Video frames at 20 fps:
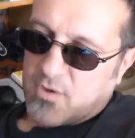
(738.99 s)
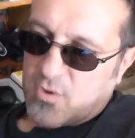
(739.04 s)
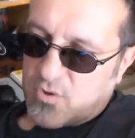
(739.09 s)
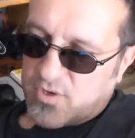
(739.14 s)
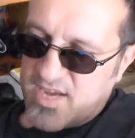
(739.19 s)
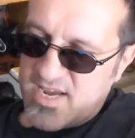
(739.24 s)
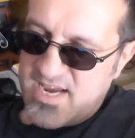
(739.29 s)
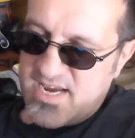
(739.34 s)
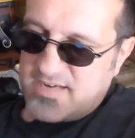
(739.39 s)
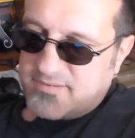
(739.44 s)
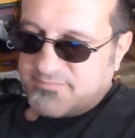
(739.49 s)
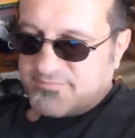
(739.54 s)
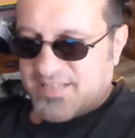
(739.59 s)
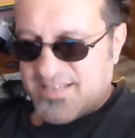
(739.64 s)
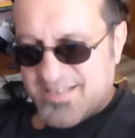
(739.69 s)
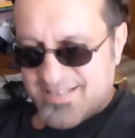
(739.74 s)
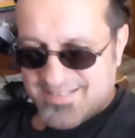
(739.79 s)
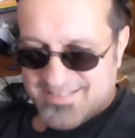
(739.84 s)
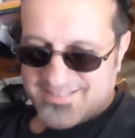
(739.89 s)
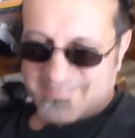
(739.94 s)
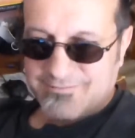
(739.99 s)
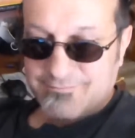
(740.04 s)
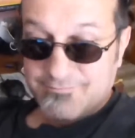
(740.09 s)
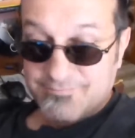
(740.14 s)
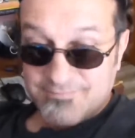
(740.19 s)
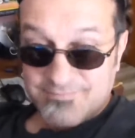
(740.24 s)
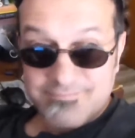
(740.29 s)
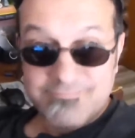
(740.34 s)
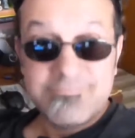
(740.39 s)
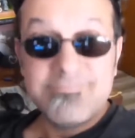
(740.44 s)
Okay.
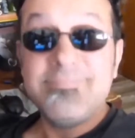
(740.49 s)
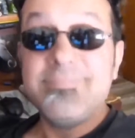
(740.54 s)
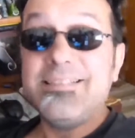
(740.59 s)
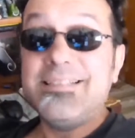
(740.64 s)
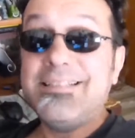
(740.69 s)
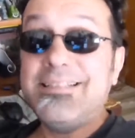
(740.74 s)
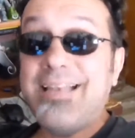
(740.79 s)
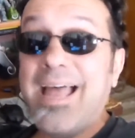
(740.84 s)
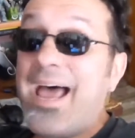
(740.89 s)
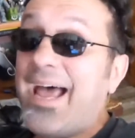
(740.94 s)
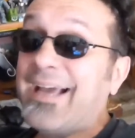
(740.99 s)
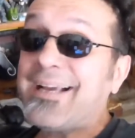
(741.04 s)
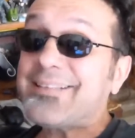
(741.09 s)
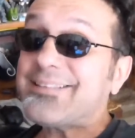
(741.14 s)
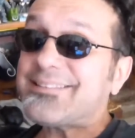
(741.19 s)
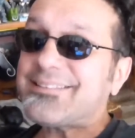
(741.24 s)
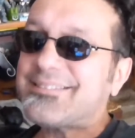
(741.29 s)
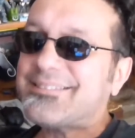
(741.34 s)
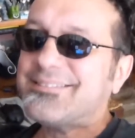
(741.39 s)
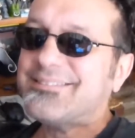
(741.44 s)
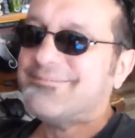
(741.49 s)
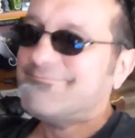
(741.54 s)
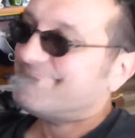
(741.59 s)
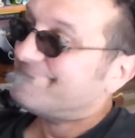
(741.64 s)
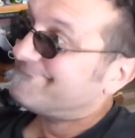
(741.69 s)
Next.